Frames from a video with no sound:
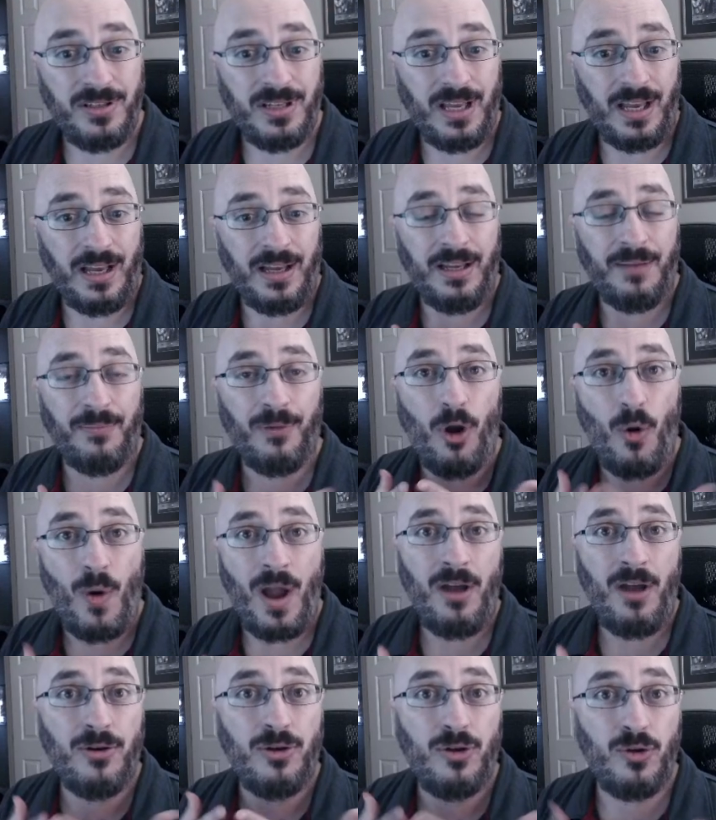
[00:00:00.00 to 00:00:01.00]
Go
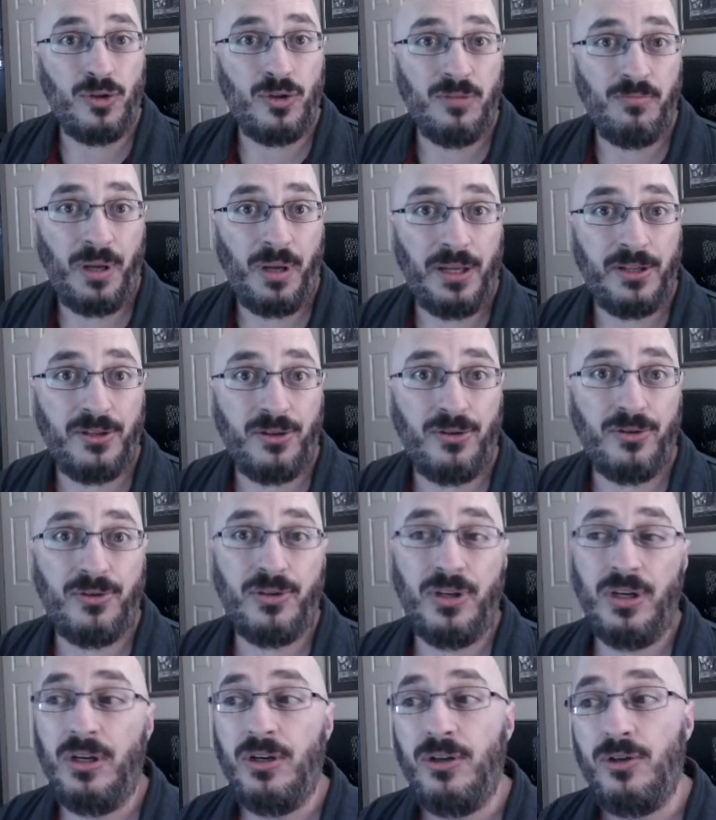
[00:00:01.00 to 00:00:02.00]
out and do some puzzles.
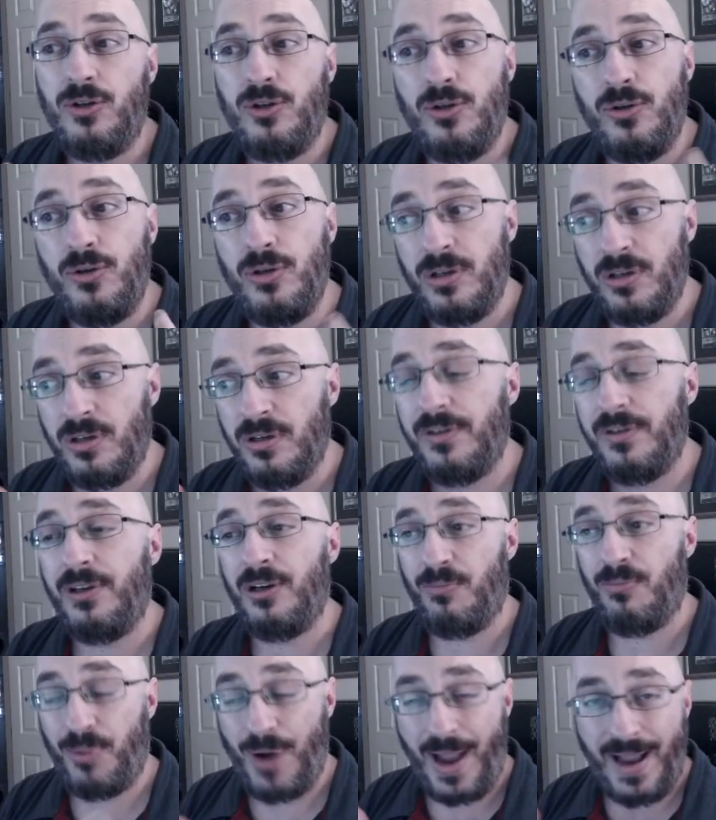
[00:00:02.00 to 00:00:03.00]
Do your
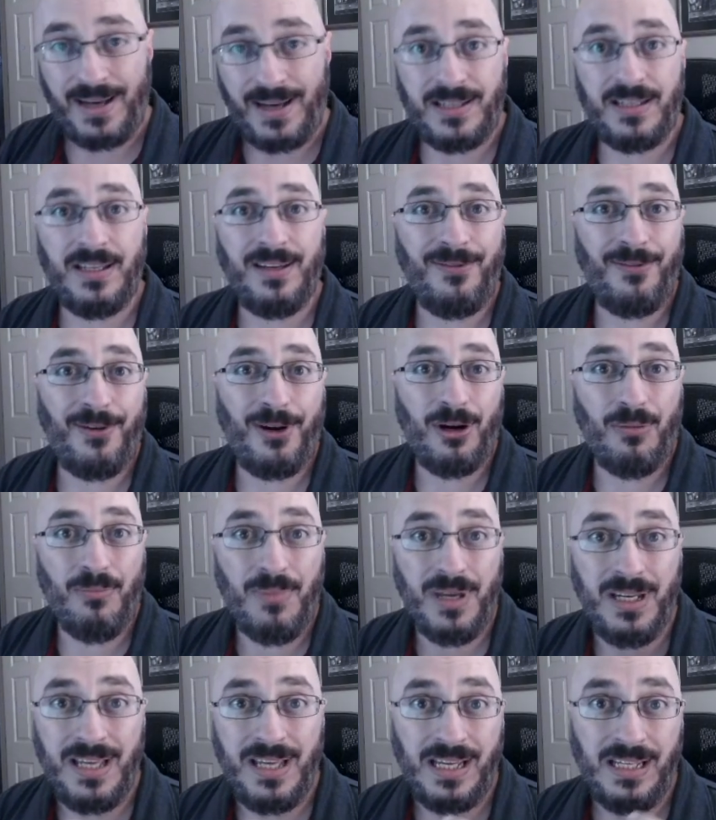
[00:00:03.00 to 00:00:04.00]
practicing for your
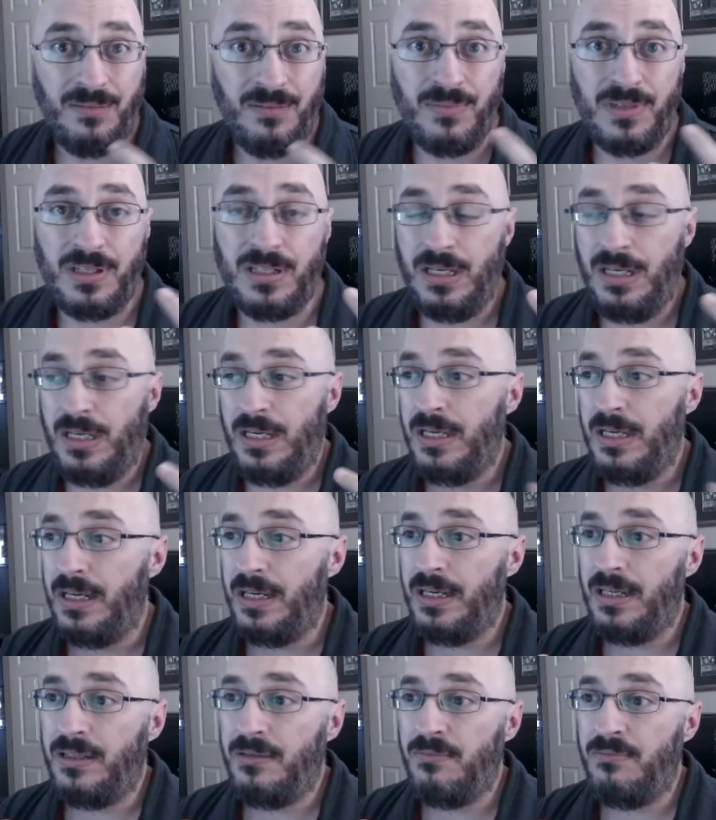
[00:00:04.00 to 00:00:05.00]
mid games.
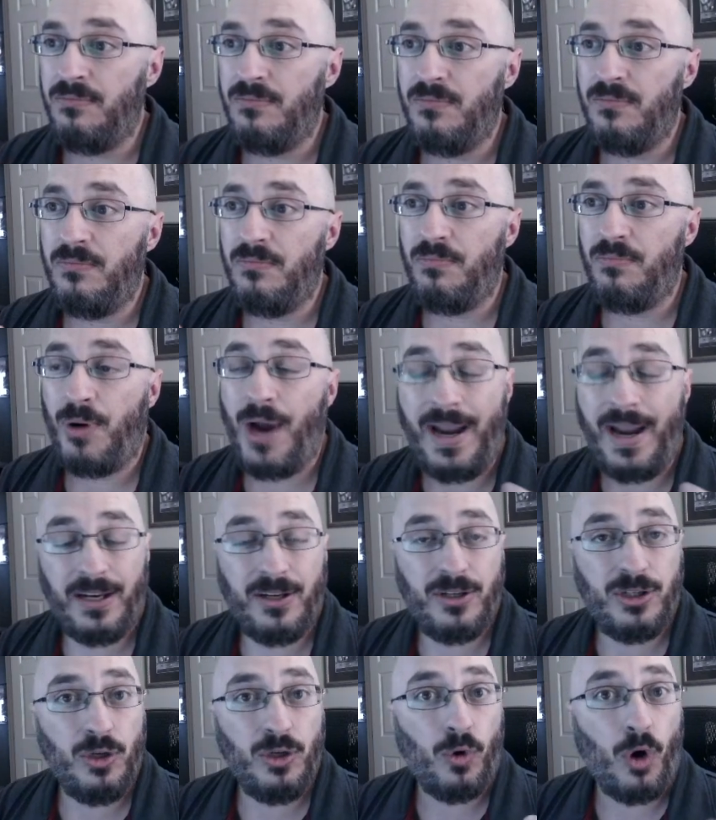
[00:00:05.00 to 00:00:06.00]

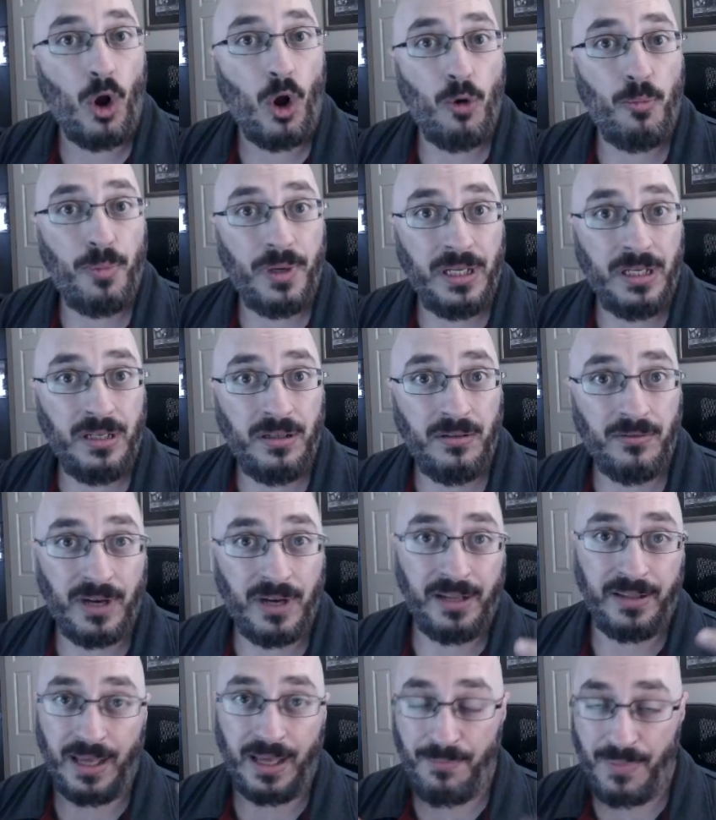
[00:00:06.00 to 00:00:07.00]
Practice your opening,
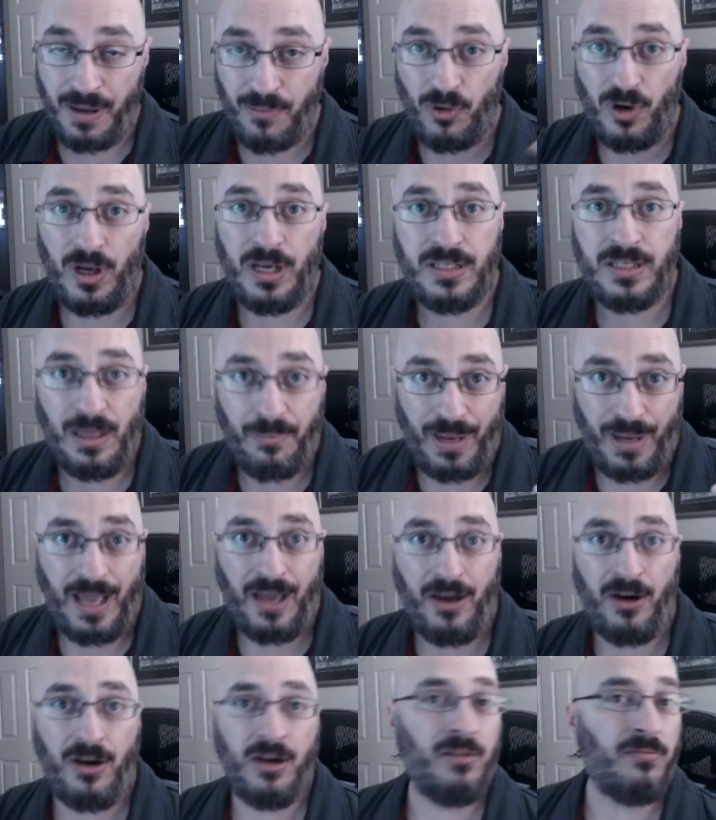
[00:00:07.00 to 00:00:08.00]
right? Memorize that
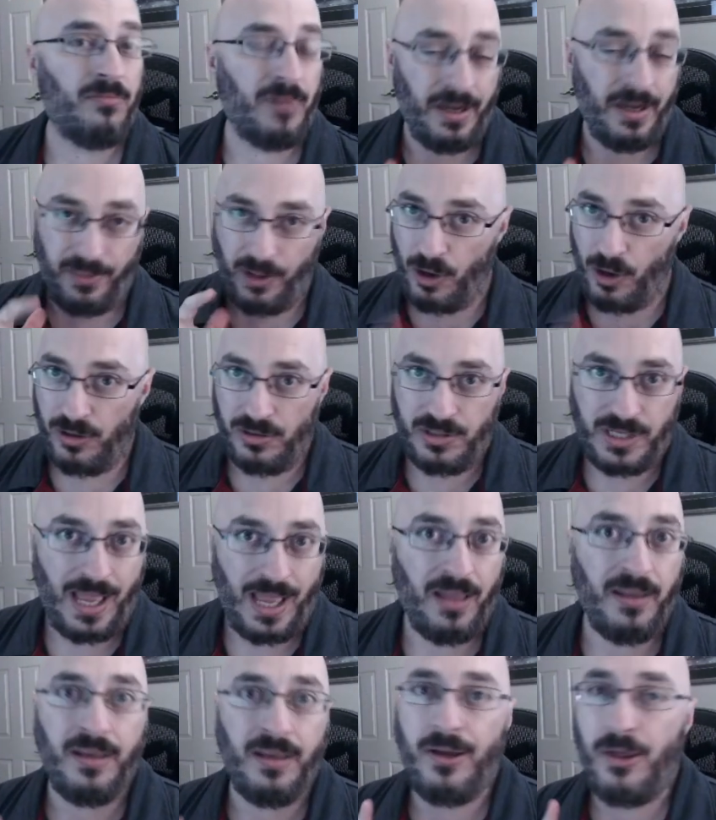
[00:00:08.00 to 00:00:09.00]
pattern, right? The
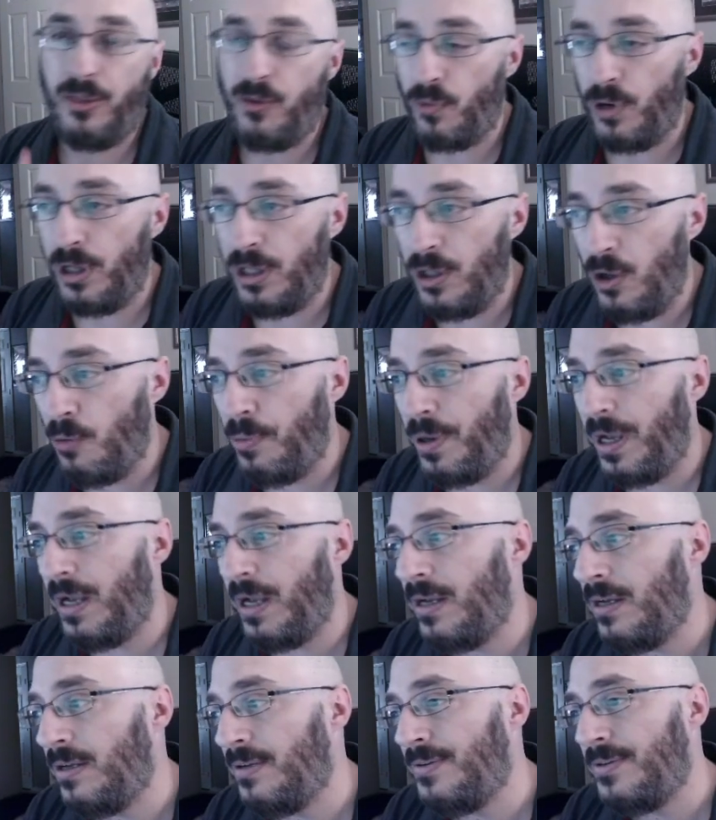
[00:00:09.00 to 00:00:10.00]
Italia and the Ruy
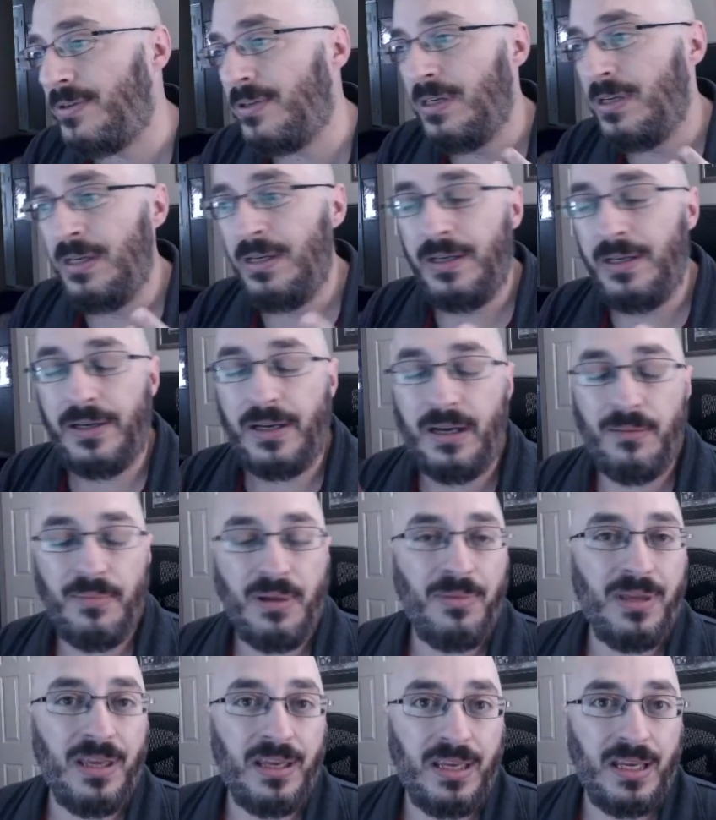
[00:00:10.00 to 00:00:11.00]
Lopez,
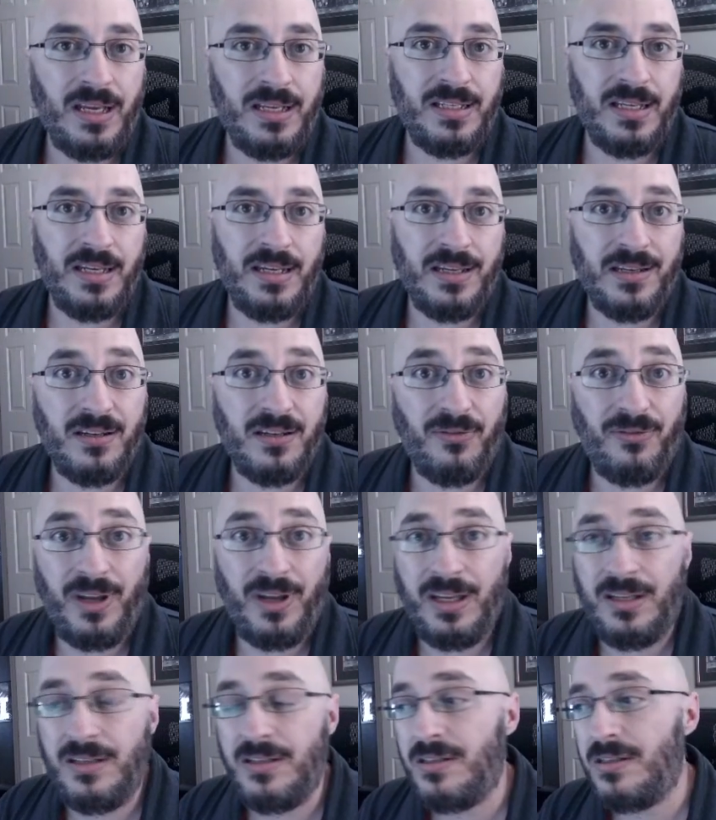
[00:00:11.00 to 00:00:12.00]
maybe a King's Indian
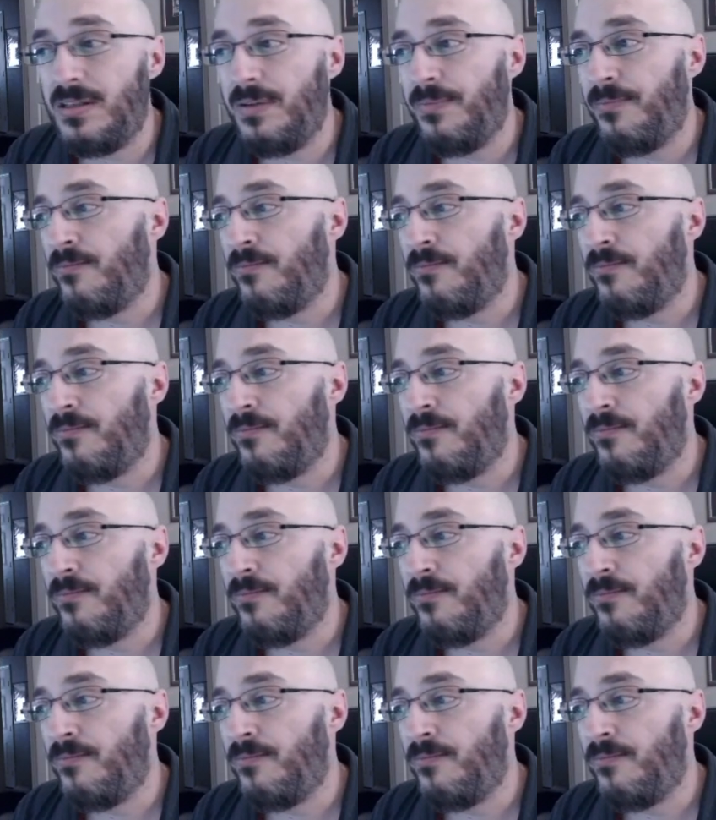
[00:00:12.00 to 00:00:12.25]
defense.